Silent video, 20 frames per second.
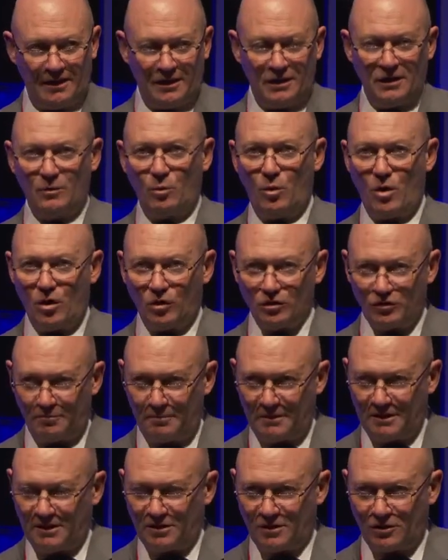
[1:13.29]
in the world
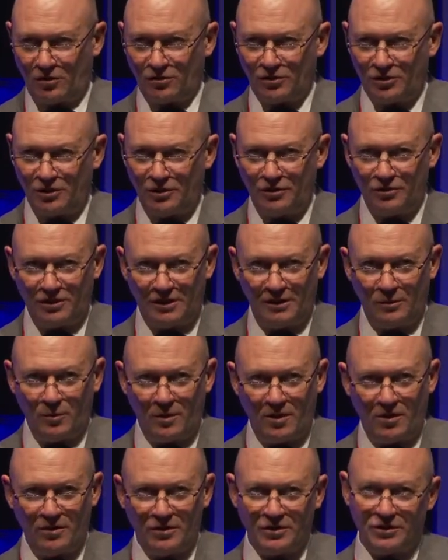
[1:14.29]
of business continuity,
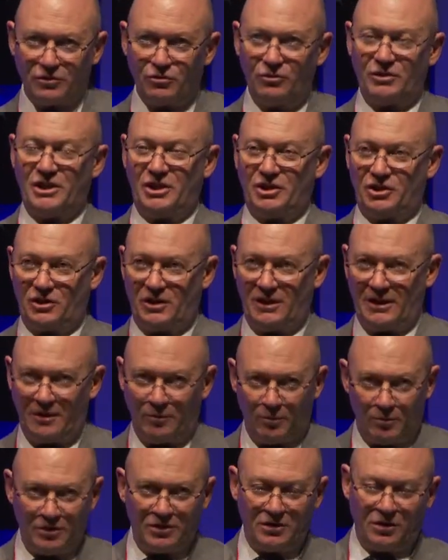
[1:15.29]
whereas traditionally
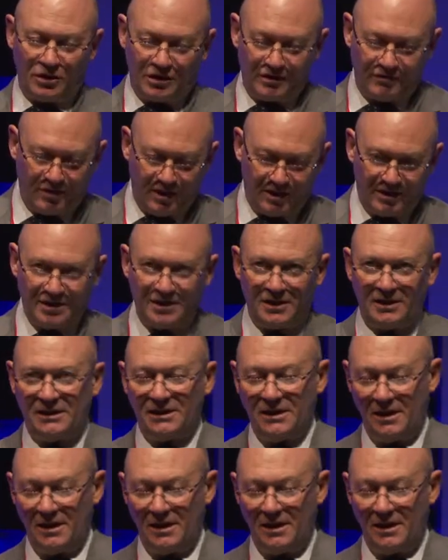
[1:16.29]
it was loss of IT